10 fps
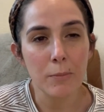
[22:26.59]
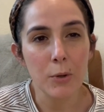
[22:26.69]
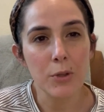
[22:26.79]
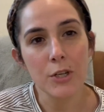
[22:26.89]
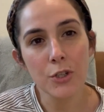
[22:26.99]

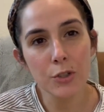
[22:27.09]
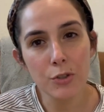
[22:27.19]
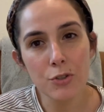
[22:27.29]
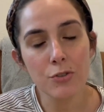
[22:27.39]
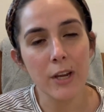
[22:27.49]
both
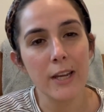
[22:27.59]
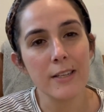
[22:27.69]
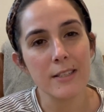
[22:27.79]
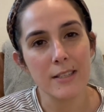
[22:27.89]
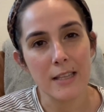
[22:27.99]
internal
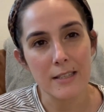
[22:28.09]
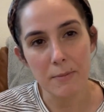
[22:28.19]
strengths and then